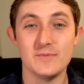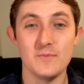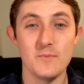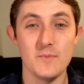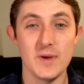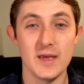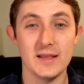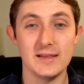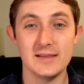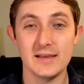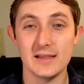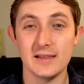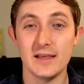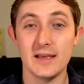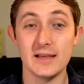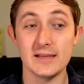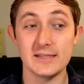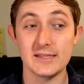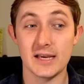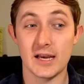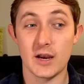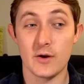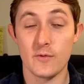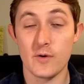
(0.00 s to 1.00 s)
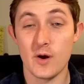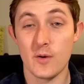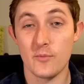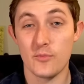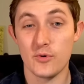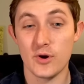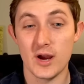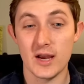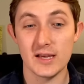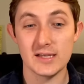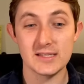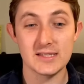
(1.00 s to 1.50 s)
mid to late second round
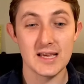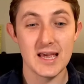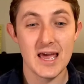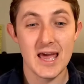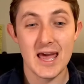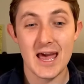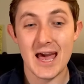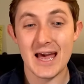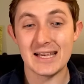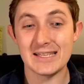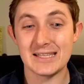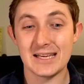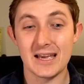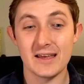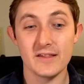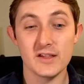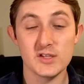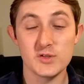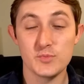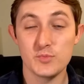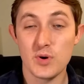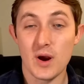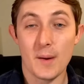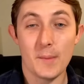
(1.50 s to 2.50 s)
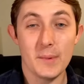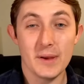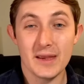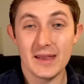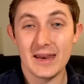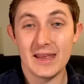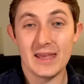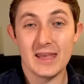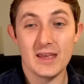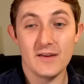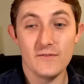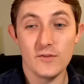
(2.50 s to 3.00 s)
price as a guy that's probably going
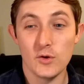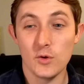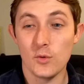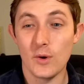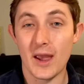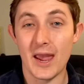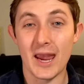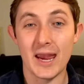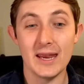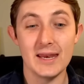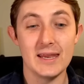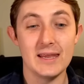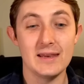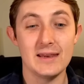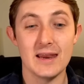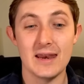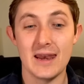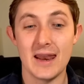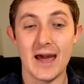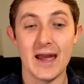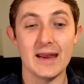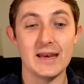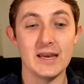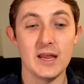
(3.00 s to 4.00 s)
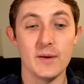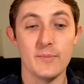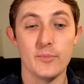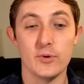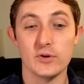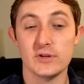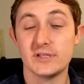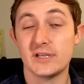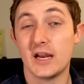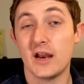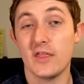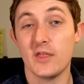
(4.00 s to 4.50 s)
to give you 80 to
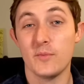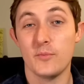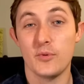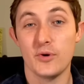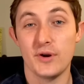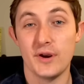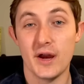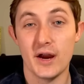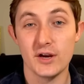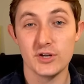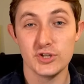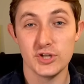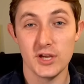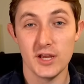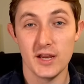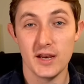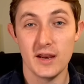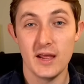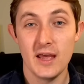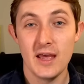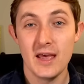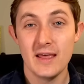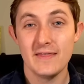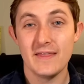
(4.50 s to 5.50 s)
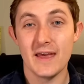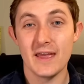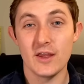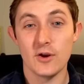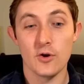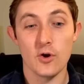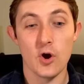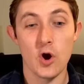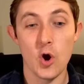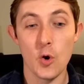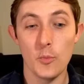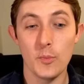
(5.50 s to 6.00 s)
90% of the production that
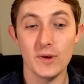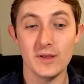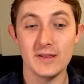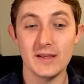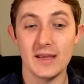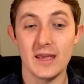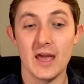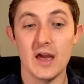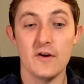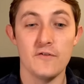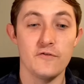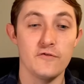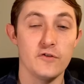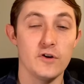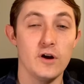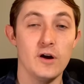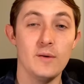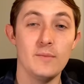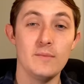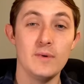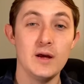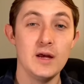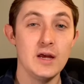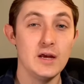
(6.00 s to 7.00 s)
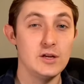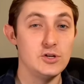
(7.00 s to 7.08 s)
you're hoping to get from